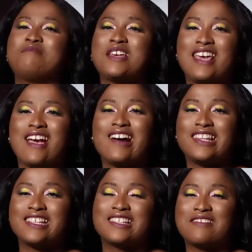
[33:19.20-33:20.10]
me on
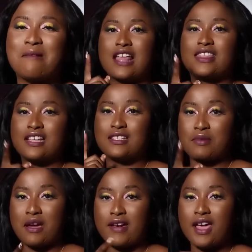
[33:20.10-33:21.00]
Instagram at
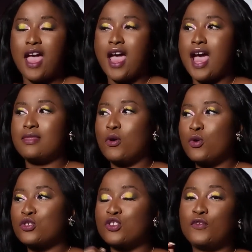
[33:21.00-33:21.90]
Nataberry, and
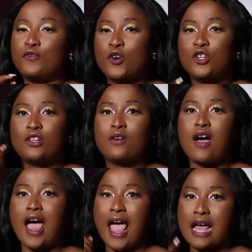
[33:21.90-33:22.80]
also
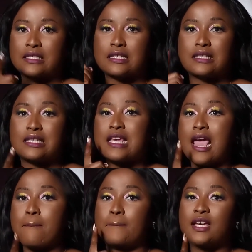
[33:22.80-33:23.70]
follow at
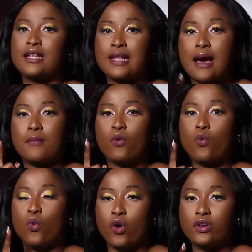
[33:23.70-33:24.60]
TMB Glam
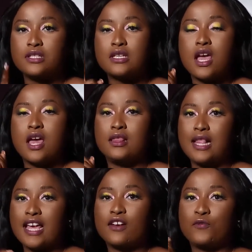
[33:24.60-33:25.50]
World.
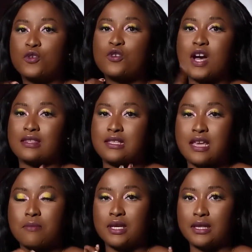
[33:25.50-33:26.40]
Like follow at
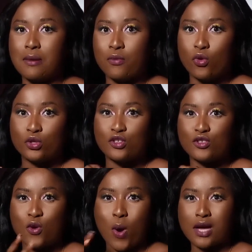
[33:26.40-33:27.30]
TMB Glam World to
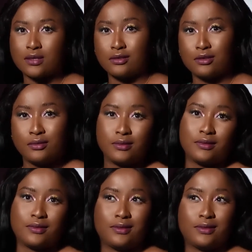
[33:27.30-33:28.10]
know how to look,